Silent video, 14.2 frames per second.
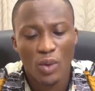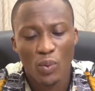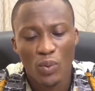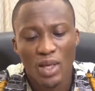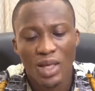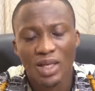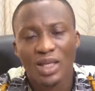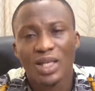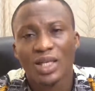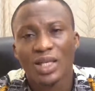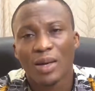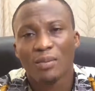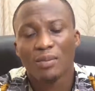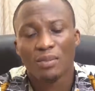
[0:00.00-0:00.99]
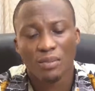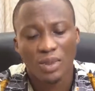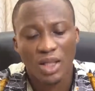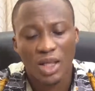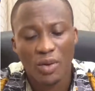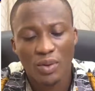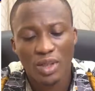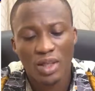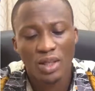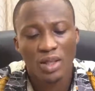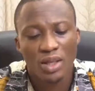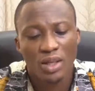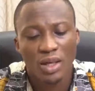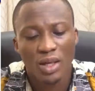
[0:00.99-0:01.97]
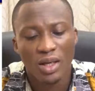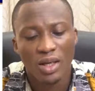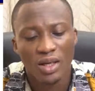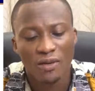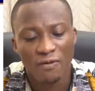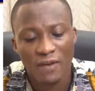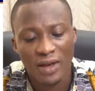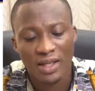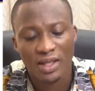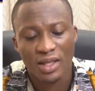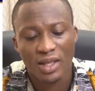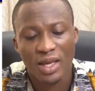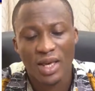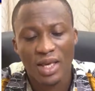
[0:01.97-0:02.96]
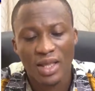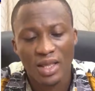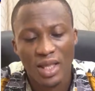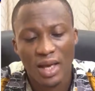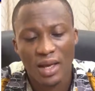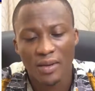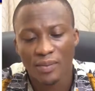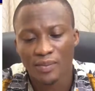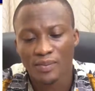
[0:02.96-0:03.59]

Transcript: we can see some security defects in there.